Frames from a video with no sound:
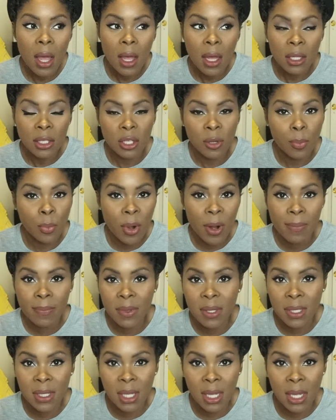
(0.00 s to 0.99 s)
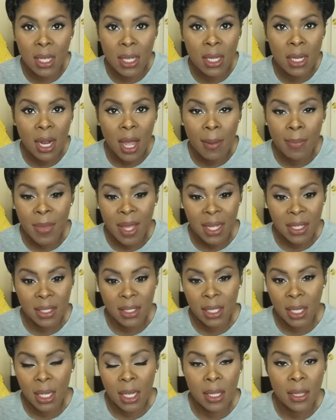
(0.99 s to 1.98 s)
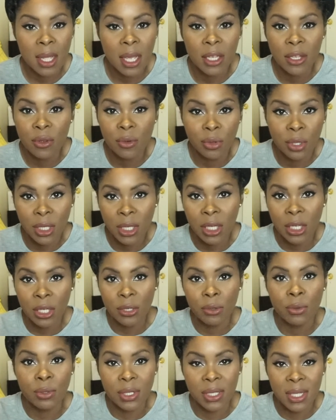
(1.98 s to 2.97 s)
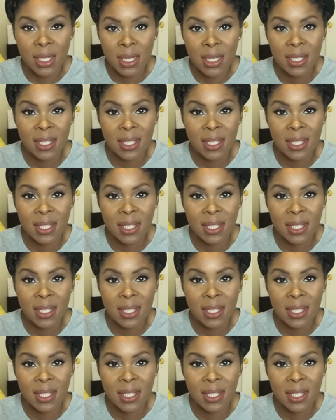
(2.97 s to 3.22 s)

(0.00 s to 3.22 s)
to prep the skin. I'm not saying that you only can use this.